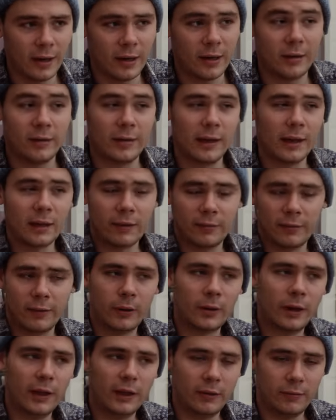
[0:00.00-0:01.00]
And I think the
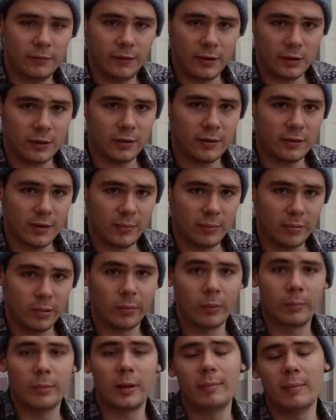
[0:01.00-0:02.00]
folate deficiency
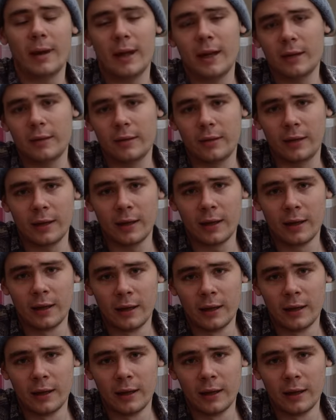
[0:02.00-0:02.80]
probably made the